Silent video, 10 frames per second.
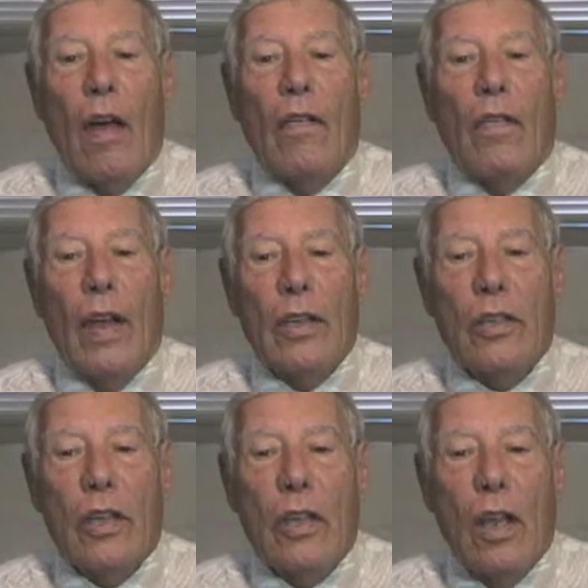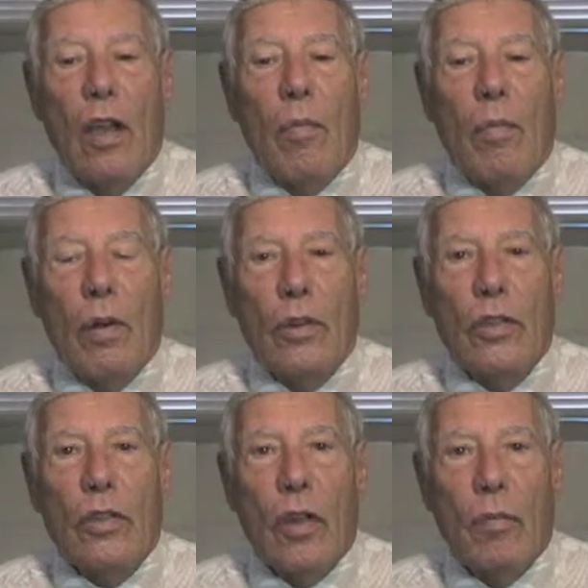Fasting
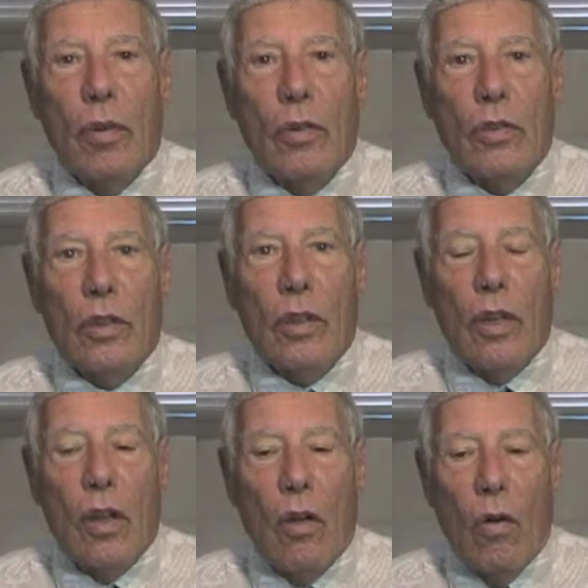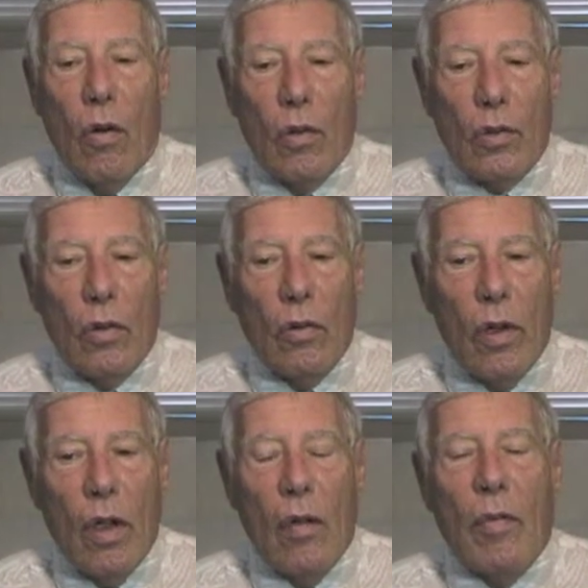purges a person, also
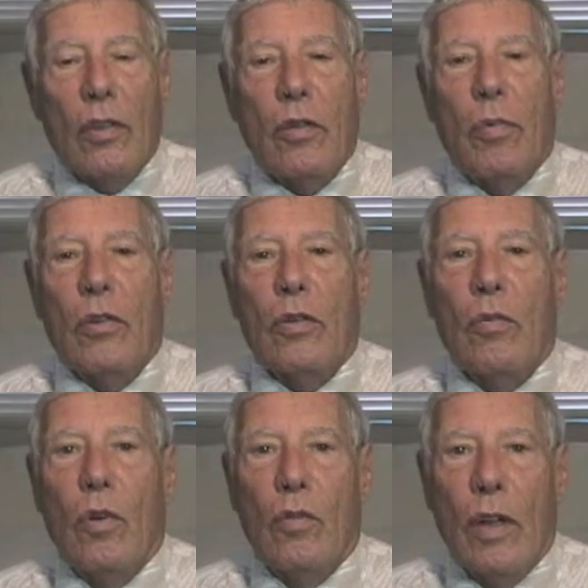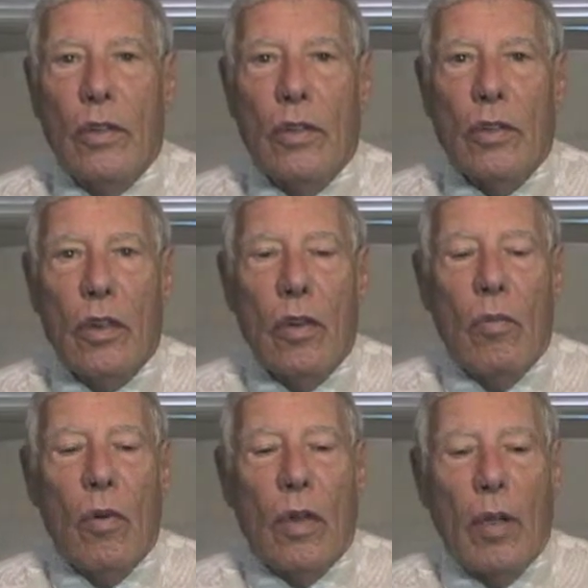makes a person more righteous,
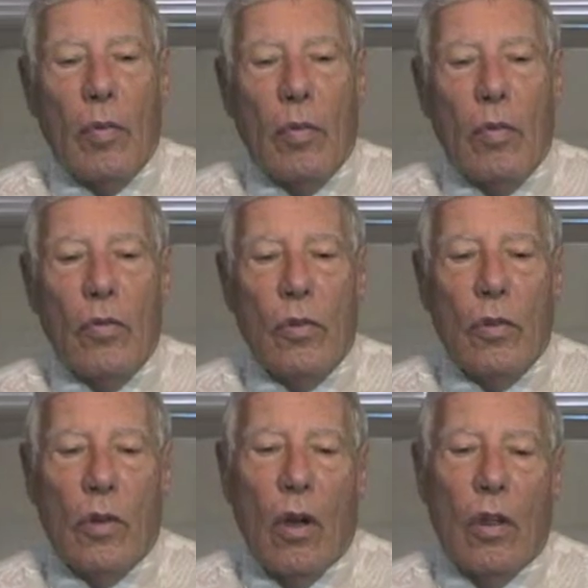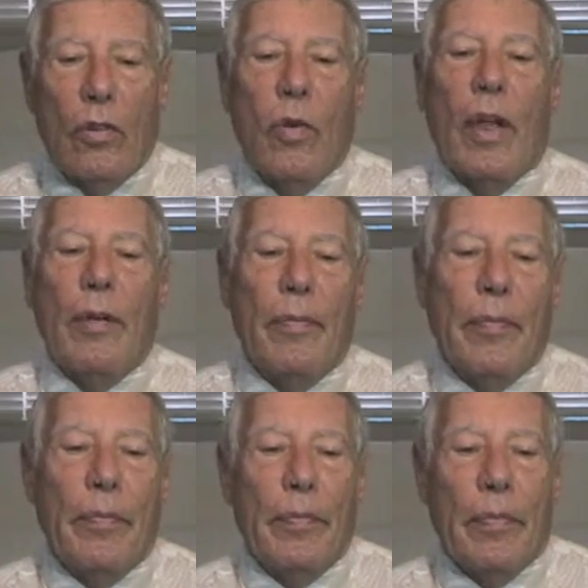more capable of doing God's way.
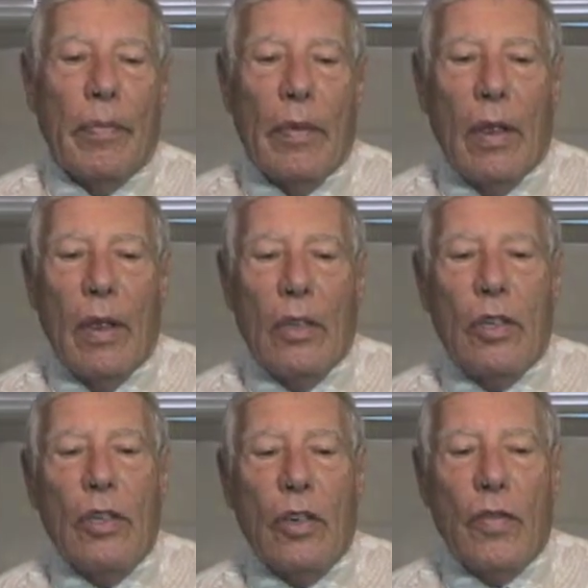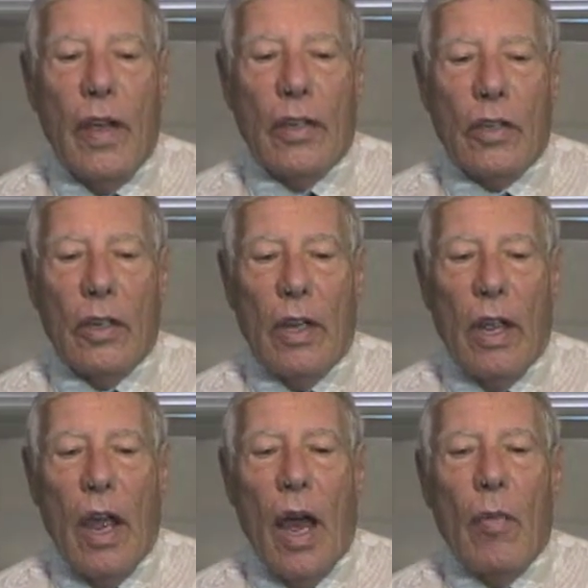Jesus fasted.
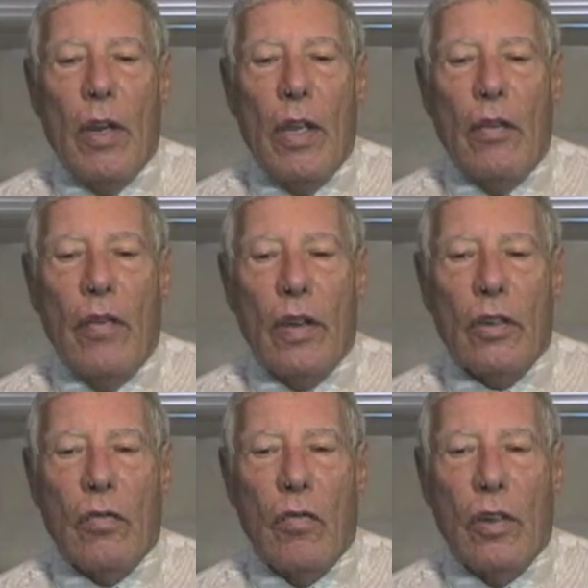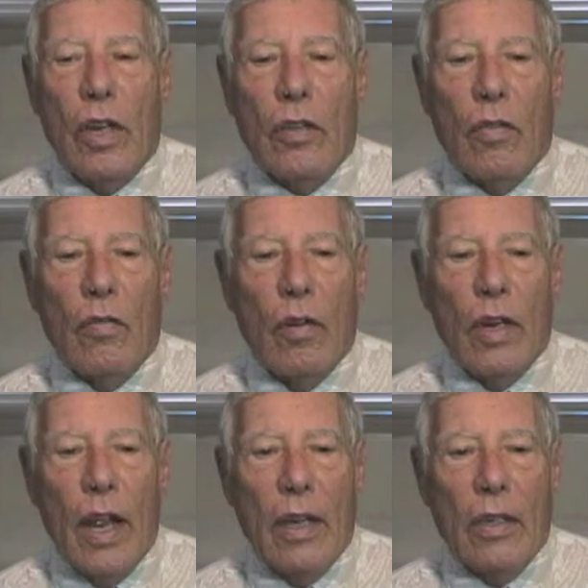And when he had fasted 40 days and 40
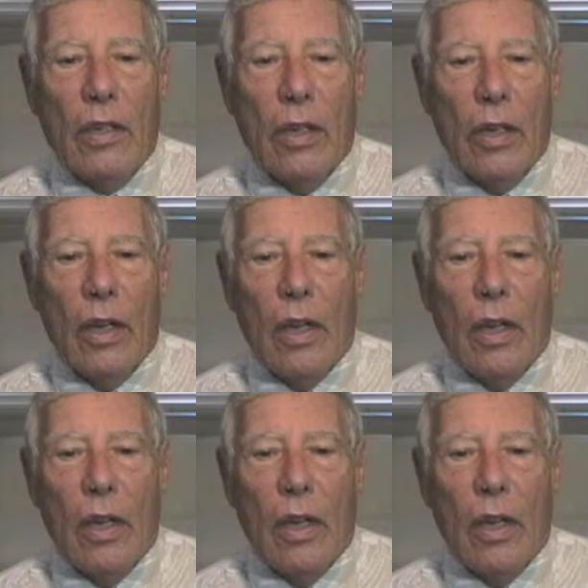nights,